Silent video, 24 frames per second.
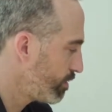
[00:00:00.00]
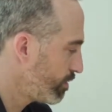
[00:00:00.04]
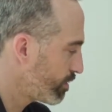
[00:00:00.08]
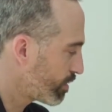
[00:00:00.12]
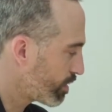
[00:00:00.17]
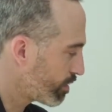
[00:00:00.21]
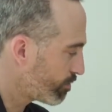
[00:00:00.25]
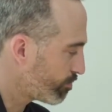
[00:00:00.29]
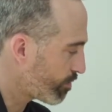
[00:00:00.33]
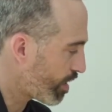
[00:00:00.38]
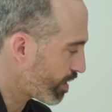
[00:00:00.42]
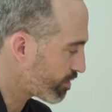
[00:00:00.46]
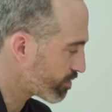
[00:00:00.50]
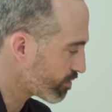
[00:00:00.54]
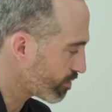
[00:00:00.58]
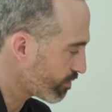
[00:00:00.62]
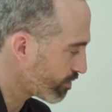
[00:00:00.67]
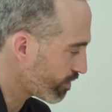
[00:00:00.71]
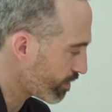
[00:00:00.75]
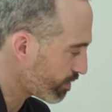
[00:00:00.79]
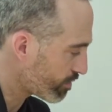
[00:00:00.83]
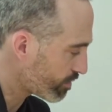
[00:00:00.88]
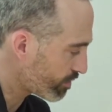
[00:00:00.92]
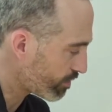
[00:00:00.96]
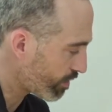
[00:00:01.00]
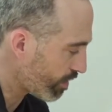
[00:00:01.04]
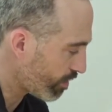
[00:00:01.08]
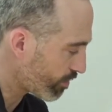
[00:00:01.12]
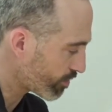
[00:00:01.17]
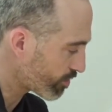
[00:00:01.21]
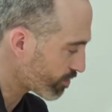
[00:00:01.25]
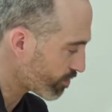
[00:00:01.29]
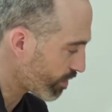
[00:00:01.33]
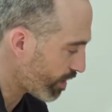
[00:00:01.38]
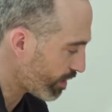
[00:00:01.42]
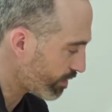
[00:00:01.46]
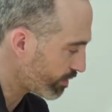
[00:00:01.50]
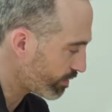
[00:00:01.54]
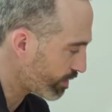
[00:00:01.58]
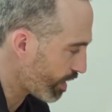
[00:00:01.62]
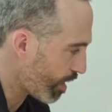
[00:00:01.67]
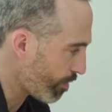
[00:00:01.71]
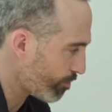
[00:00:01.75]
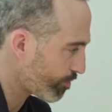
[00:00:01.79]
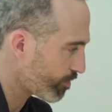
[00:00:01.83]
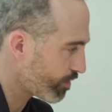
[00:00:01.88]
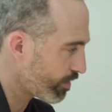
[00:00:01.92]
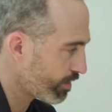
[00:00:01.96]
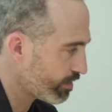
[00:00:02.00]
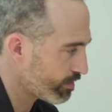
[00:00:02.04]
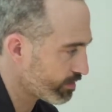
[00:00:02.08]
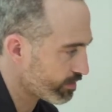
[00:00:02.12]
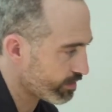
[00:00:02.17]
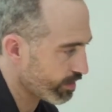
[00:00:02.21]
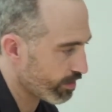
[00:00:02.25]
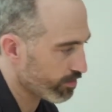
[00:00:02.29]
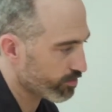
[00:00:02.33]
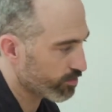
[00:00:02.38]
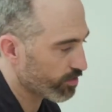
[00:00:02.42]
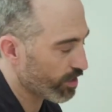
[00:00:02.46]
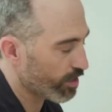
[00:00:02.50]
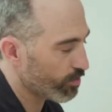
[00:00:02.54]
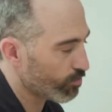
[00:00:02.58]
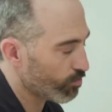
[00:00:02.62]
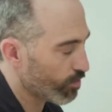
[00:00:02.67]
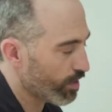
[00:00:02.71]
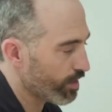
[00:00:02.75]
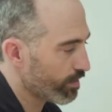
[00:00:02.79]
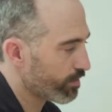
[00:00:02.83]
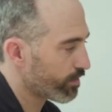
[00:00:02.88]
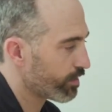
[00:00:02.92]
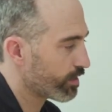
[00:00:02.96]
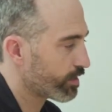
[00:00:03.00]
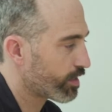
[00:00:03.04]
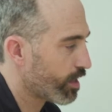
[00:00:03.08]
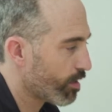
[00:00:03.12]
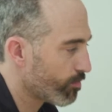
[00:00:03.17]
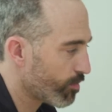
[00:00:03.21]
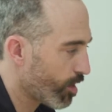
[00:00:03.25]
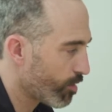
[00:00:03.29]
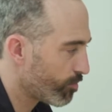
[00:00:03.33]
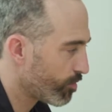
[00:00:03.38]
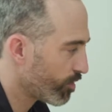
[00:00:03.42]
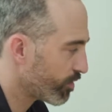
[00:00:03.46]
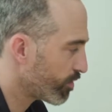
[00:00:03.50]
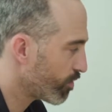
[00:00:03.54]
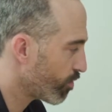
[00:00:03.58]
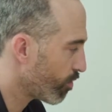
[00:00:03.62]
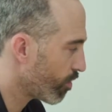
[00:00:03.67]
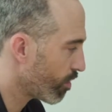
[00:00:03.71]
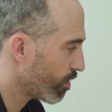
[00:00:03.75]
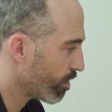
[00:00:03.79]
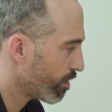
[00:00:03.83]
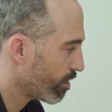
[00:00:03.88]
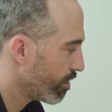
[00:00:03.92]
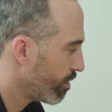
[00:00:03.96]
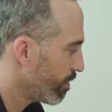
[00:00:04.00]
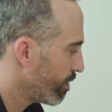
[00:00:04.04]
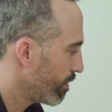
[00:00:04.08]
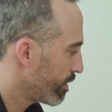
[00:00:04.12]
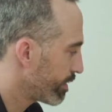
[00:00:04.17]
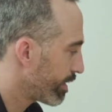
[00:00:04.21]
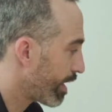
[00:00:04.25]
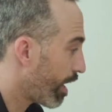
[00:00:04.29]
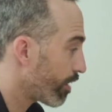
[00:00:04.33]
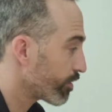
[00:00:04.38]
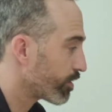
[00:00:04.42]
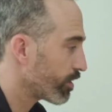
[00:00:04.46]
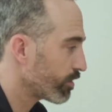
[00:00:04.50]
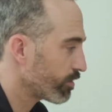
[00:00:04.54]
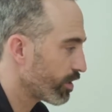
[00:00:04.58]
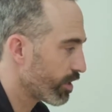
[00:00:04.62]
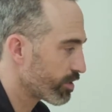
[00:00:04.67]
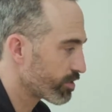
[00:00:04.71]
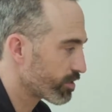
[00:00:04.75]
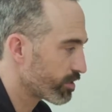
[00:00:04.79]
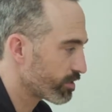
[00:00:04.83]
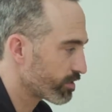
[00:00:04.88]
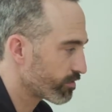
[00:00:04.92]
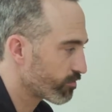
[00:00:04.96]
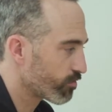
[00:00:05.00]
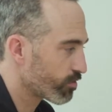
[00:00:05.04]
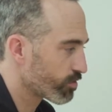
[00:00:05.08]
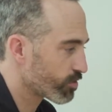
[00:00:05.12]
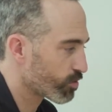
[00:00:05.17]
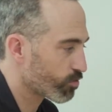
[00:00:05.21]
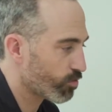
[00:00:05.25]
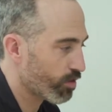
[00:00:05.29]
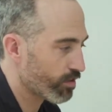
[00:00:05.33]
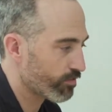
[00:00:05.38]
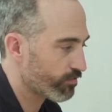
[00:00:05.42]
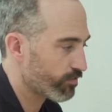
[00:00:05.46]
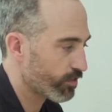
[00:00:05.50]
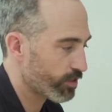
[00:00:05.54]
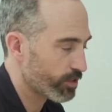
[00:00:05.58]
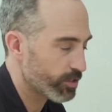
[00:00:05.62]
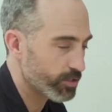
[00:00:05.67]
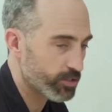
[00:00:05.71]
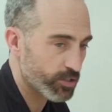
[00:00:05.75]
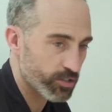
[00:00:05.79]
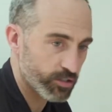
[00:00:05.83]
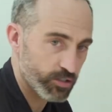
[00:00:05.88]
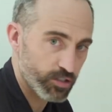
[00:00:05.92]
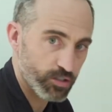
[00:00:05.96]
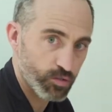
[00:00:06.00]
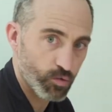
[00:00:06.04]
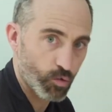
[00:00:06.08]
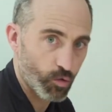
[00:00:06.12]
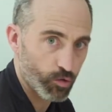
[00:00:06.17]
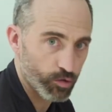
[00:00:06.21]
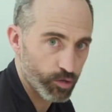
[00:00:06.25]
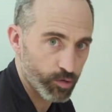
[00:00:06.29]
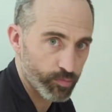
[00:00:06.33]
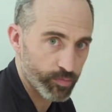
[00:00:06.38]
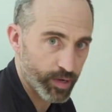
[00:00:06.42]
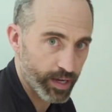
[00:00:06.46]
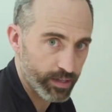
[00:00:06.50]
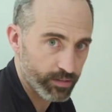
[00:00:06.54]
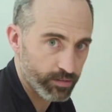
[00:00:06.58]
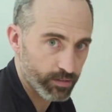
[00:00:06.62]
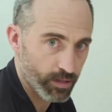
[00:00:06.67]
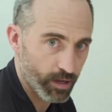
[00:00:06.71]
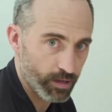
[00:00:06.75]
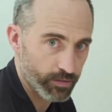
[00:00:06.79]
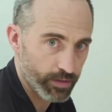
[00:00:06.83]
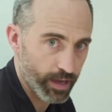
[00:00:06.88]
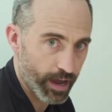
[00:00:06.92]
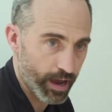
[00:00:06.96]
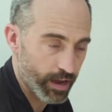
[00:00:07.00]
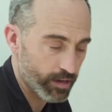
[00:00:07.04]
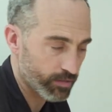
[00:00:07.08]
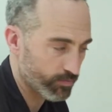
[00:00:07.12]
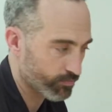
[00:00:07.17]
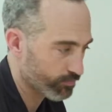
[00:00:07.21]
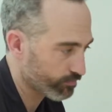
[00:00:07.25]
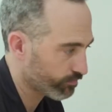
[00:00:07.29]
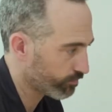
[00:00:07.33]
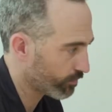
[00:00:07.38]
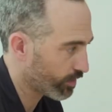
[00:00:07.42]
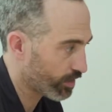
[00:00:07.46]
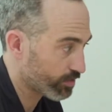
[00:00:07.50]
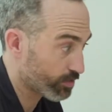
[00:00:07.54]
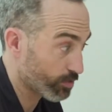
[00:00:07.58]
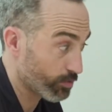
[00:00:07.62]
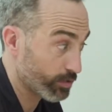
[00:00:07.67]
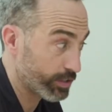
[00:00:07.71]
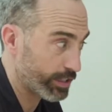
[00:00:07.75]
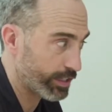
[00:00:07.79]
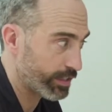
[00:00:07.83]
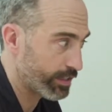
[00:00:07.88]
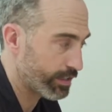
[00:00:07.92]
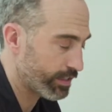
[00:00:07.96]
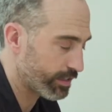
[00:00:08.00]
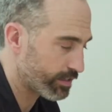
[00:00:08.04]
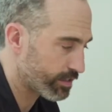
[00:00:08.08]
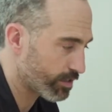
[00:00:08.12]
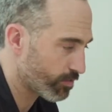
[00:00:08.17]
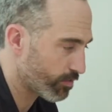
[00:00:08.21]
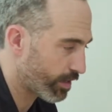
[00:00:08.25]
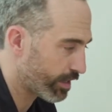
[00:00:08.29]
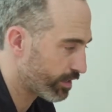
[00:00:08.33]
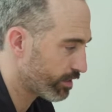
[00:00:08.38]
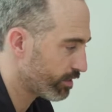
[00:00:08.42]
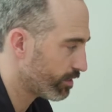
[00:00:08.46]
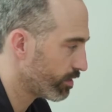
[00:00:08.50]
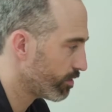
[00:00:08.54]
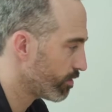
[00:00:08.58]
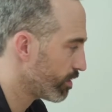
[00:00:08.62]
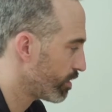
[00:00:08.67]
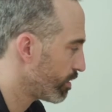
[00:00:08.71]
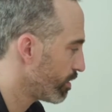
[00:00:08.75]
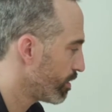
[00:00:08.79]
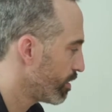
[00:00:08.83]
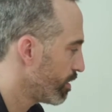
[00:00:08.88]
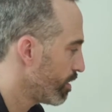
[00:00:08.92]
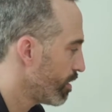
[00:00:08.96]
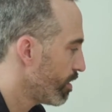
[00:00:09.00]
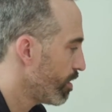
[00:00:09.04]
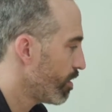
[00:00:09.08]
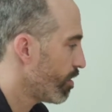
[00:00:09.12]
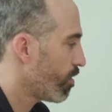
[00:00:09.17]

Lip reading: You can measure the stair tread depth and stair tread width and come up with your calculations for square footage and just order based on that. It's a really easy way to do it.